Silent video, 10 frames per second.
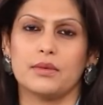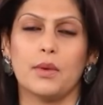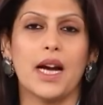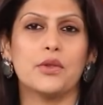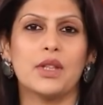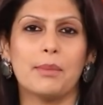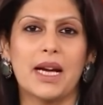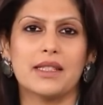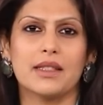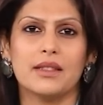Why do they
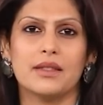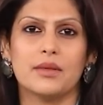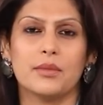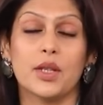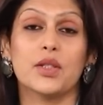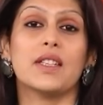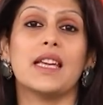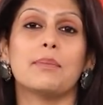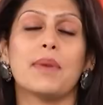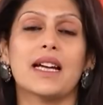matter? Because
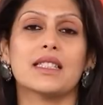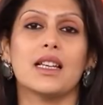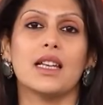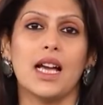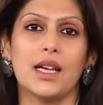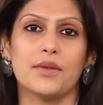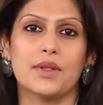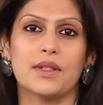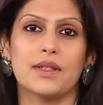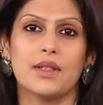they impact our
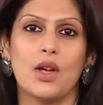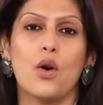lives.